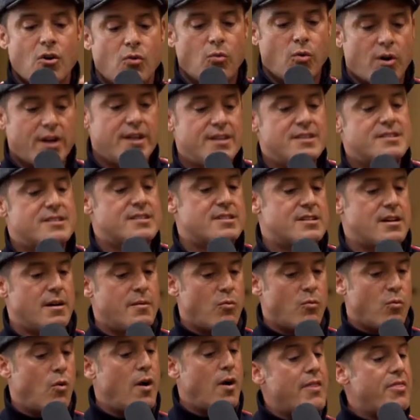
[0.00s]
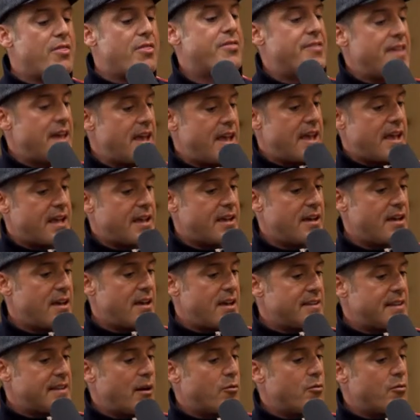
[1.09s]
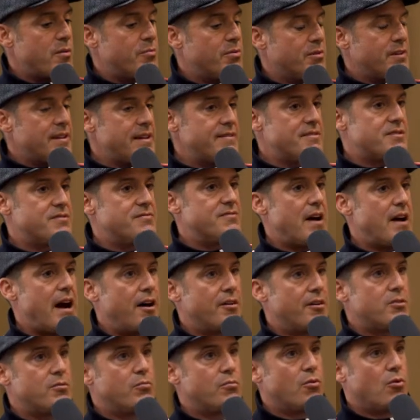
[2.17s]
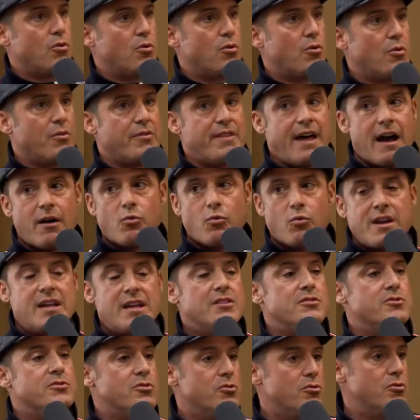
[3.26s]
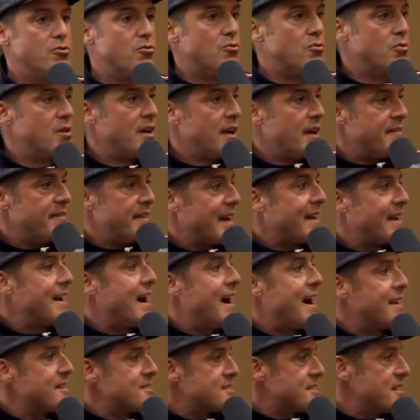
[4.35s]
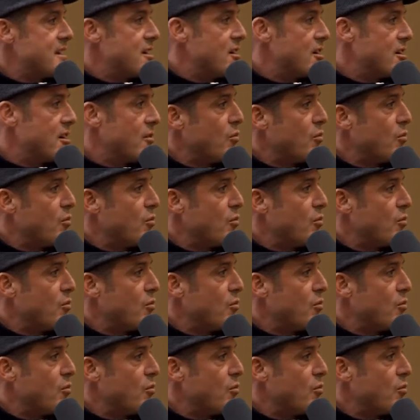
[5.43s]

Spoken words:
what is one thing that we believe is valuable that we do that got us here?